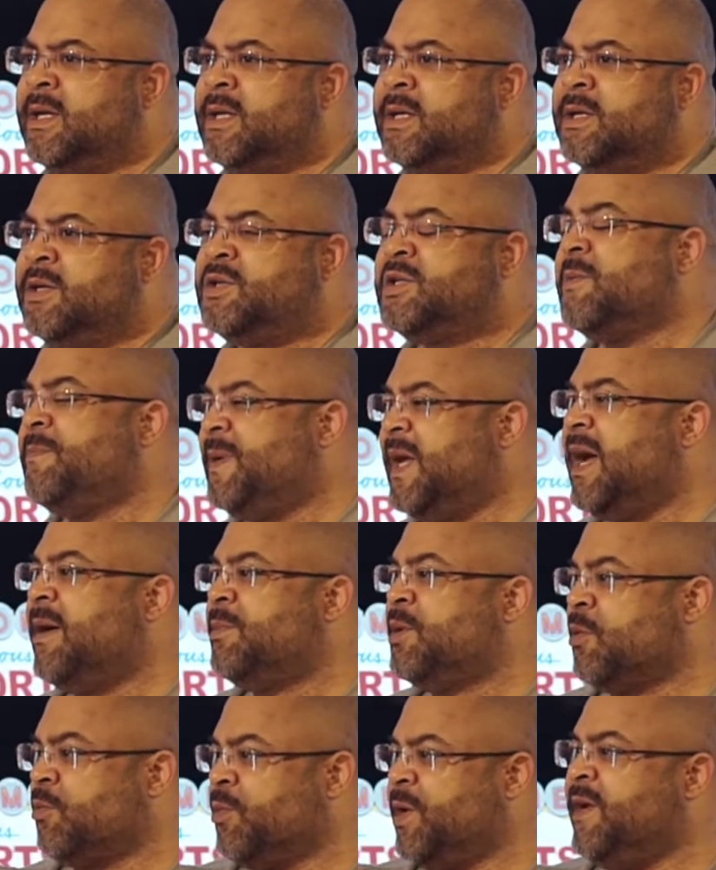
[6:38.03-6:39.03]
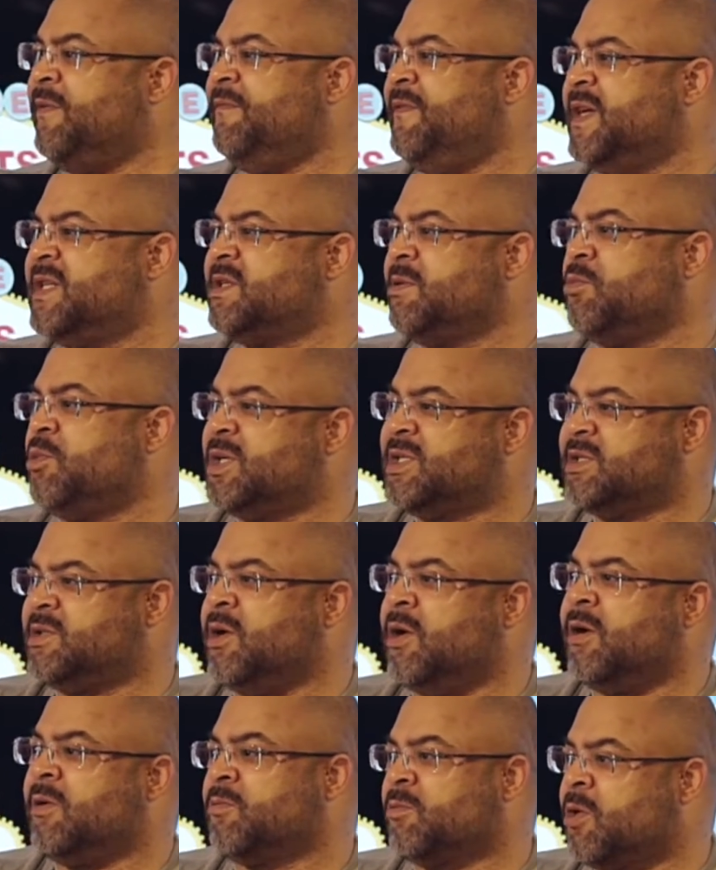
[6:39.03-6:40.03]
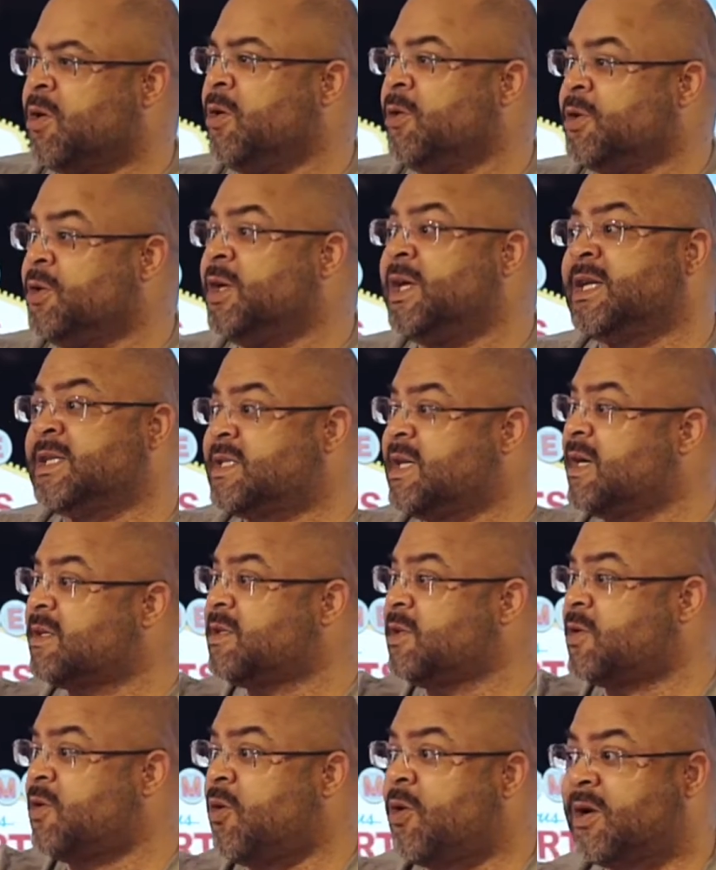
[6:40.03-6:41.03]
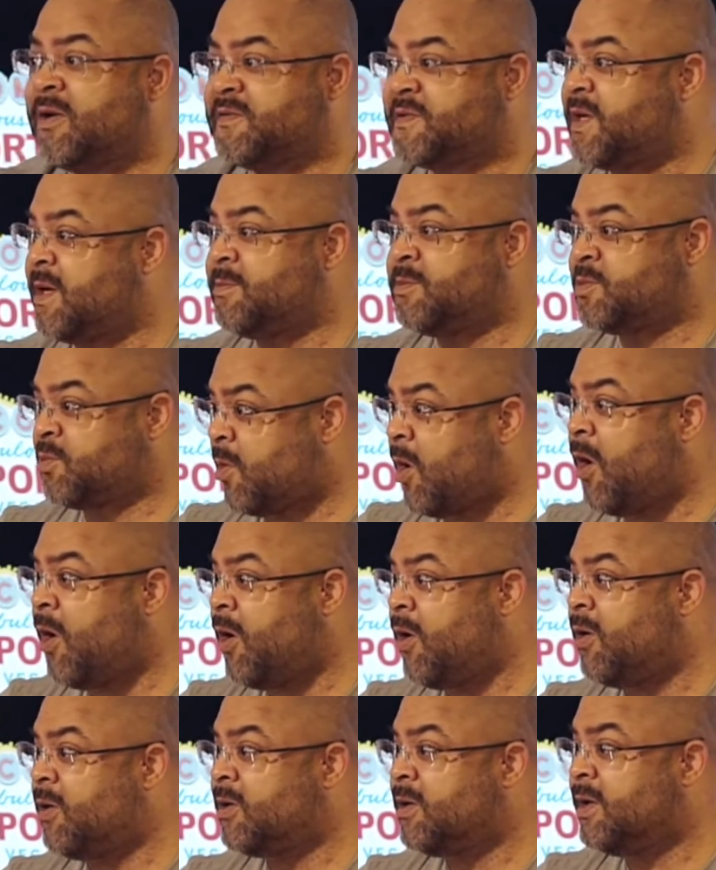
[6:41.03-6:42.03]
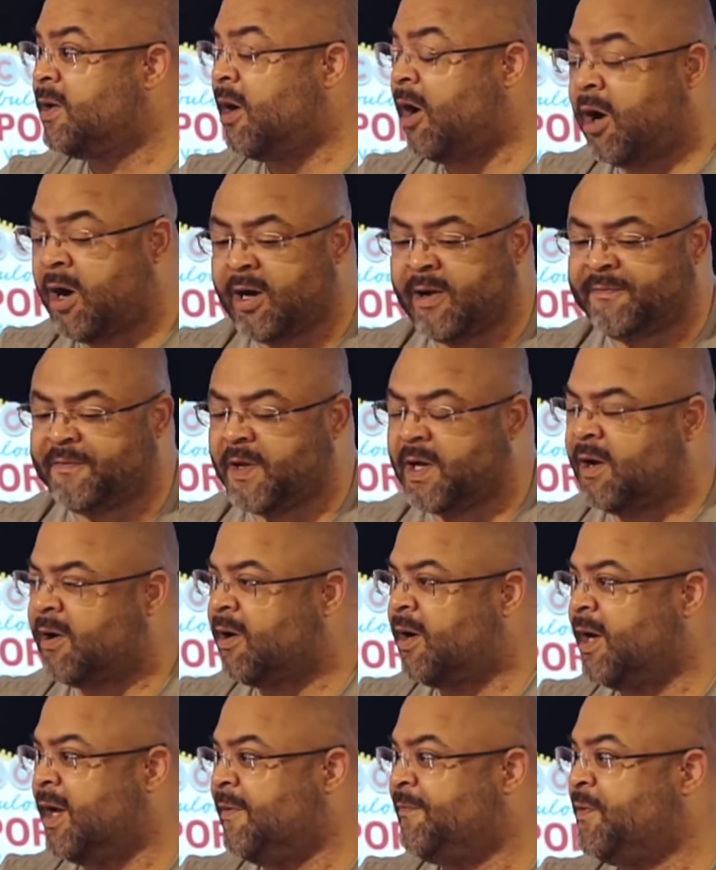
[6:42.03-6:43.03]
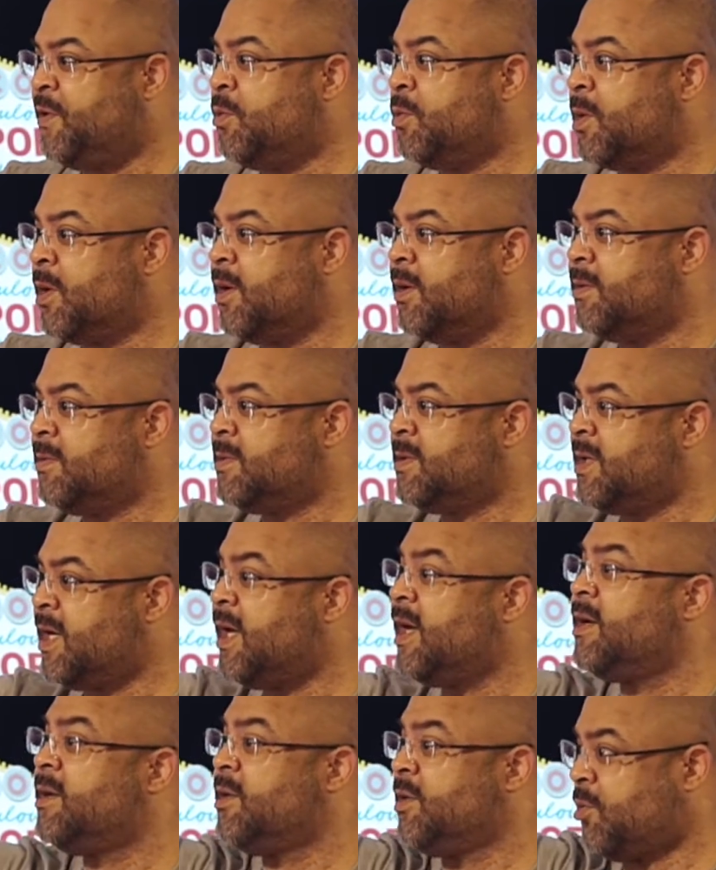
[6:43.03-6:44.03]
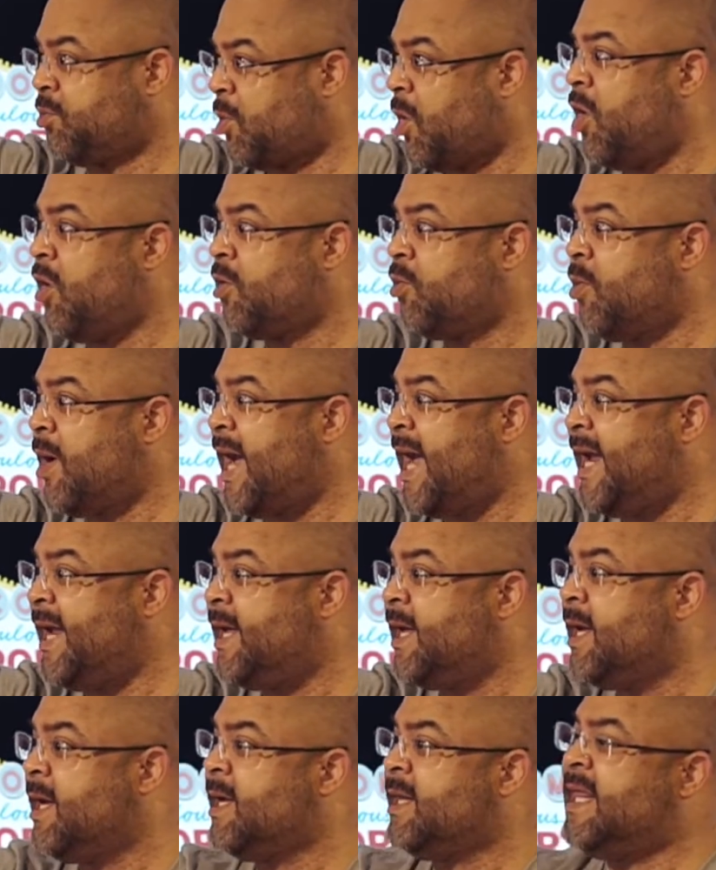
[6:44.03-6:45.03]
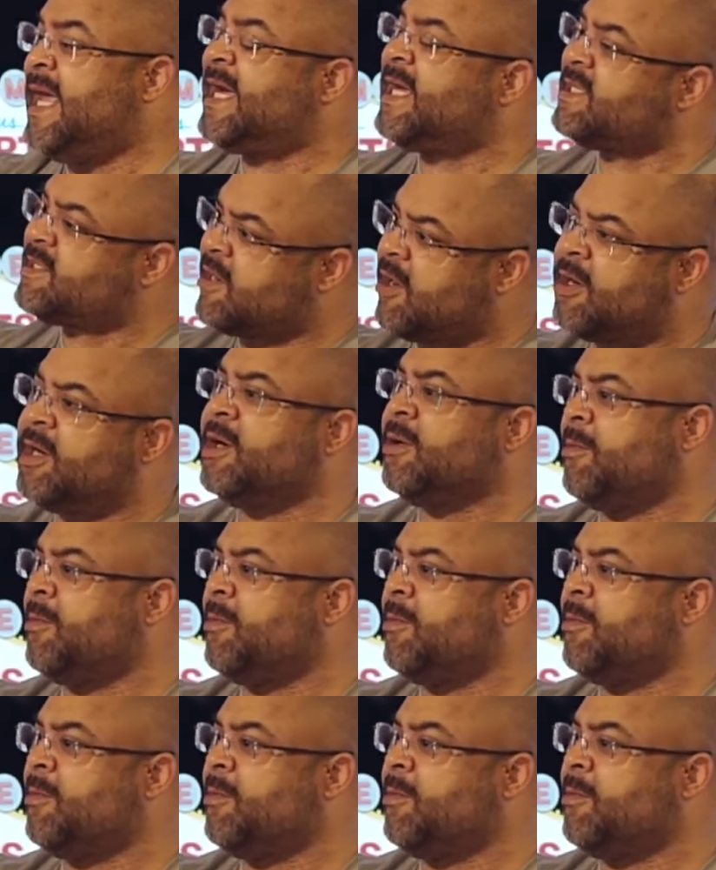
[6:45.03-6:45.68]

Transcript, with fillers: You should be able to revisit what's done wrong. You get tucked to court if something's wrong, or if or if you were done the wrong way. You get an they appeal. can turn it